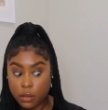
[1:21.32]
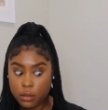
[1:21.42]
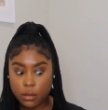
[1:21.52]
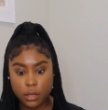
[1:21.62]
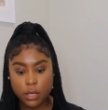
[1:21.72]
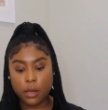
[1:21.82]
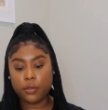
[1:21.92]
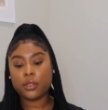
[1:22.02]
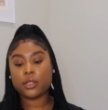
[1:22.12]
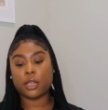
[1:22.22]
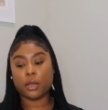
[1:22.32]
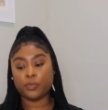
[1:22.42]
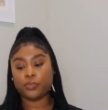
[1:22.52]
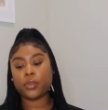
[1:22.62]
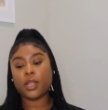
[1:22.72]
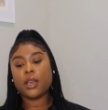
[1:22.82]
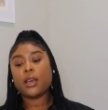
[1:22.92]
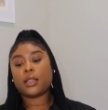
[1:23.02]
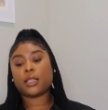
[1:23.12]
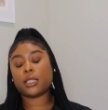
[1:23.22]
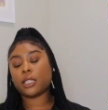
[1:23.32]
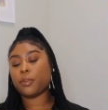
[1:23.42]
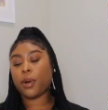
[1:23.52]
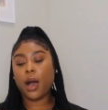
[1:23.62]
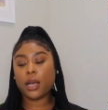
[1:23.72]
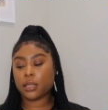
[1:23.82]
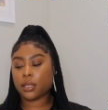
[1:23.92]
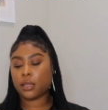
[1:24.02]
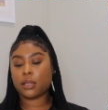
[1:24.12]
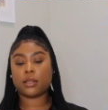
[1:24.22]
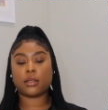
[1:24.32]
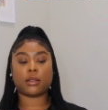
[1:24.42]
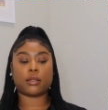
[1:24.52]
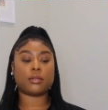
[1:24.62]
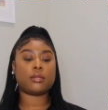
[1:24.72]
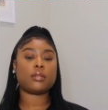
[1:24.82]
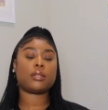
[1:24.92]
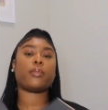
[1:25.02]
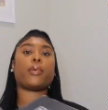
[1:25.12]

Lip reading: your stuff. So this is the box. So here we